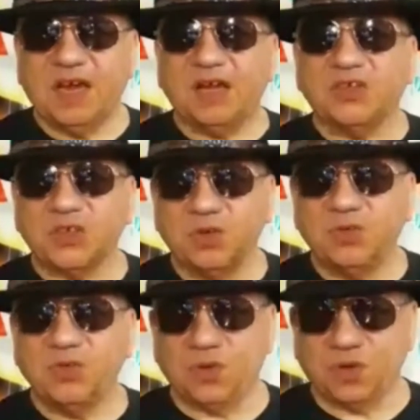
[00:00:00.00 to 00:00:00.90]
I
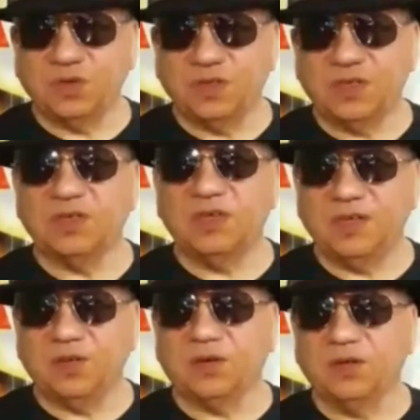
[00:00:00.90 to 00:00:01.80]
showed you earlier in
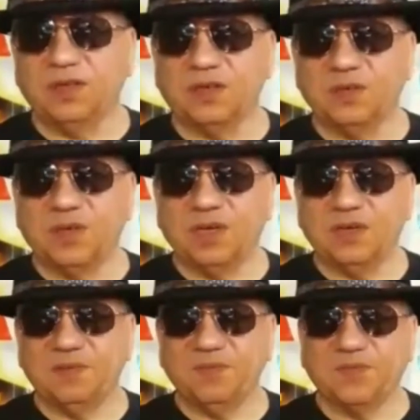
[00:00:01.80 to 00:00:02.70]
an earlier
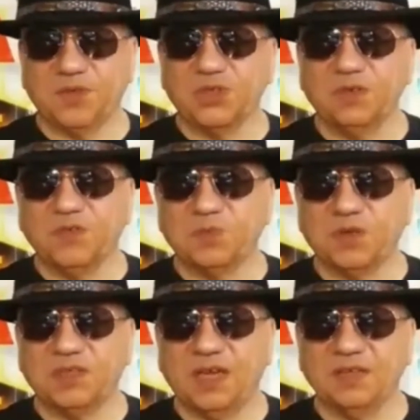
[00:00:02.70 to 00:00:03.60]
version of this
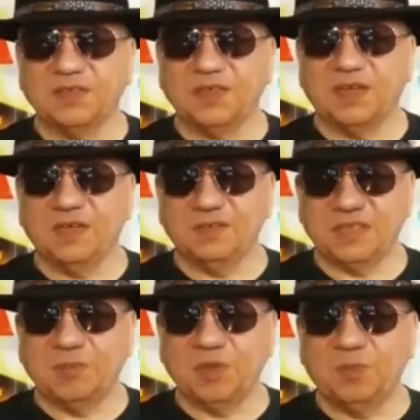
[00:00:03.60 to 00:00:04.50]
broadcast
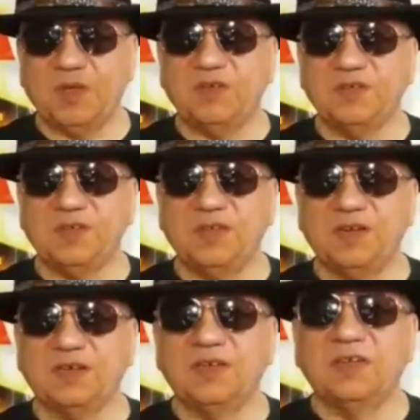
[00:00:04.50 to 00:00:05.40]
some of the pages in
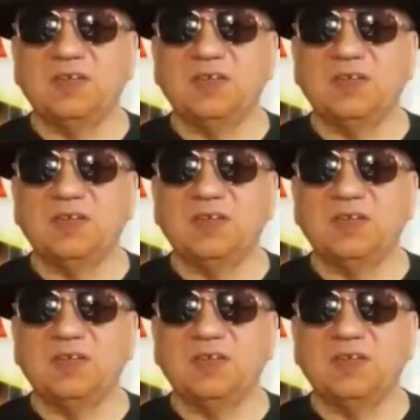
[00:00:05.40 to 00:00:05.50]
there.